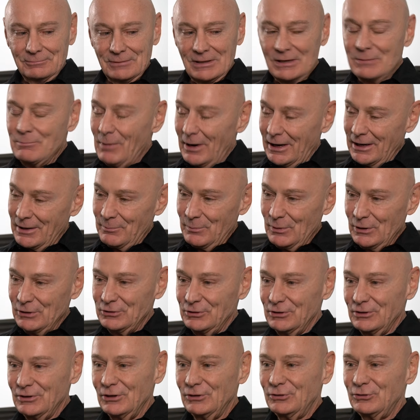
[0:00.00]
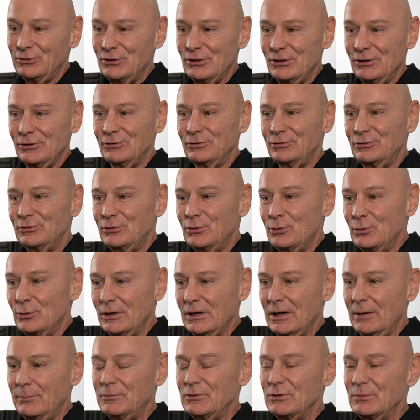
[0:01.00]
in my opinion, this year's
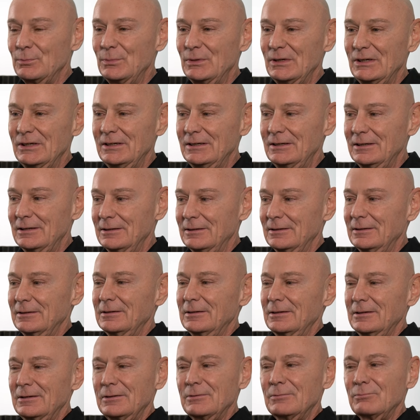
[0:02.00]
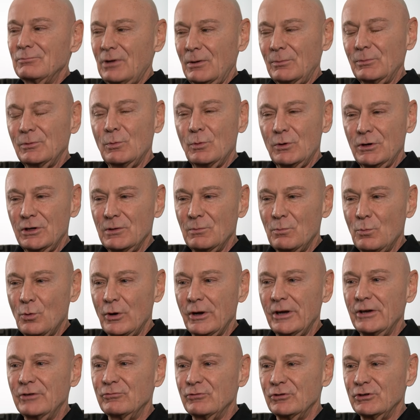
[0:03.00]
tuning up to be probably one of the more
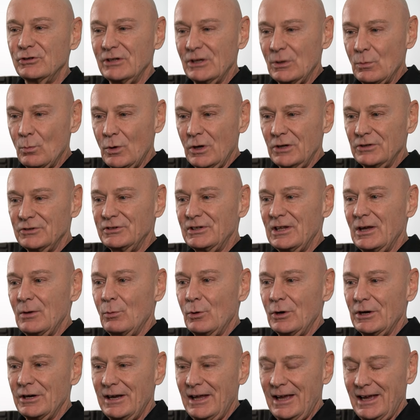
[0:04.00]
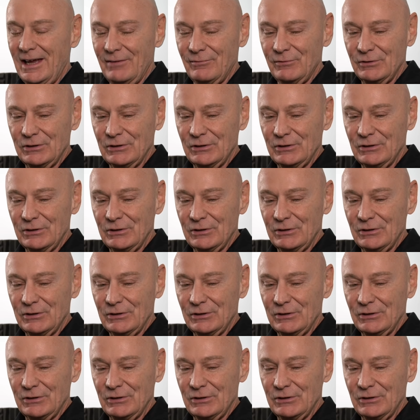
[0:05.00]
interesting ones that we're going to have